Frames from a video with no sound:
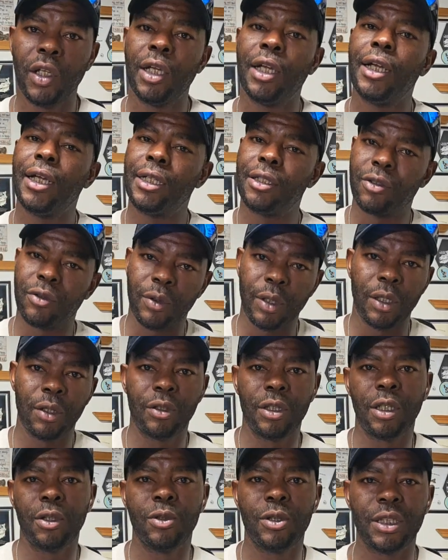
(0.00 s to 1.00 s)
and throw
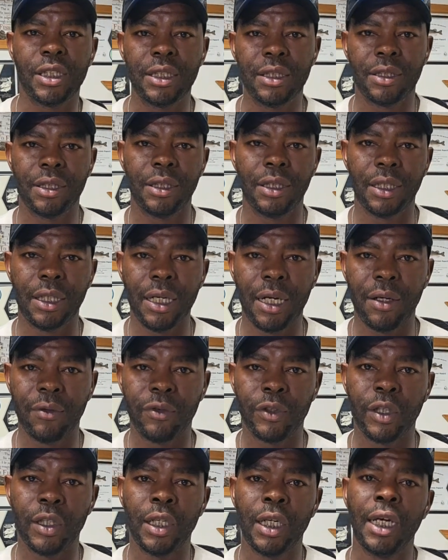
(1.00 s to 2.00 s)
those into the
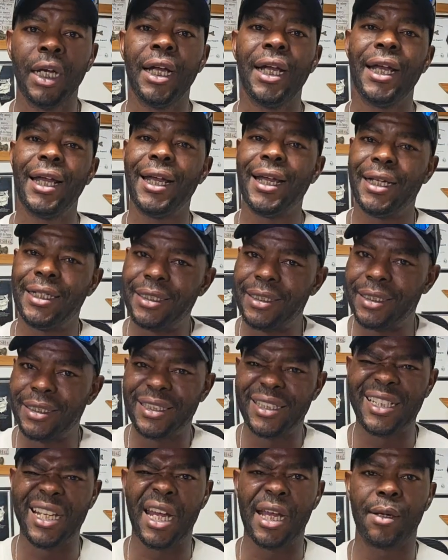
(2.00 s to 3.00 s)
cover and
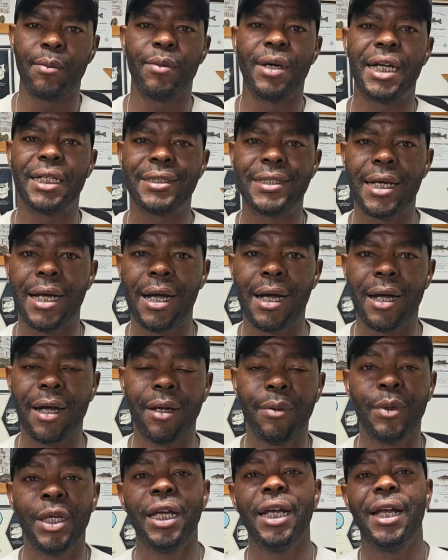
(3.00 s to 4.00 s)
just take my
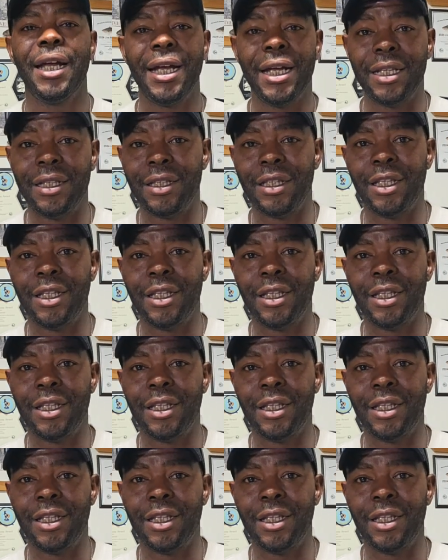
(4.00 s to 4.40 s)
time, and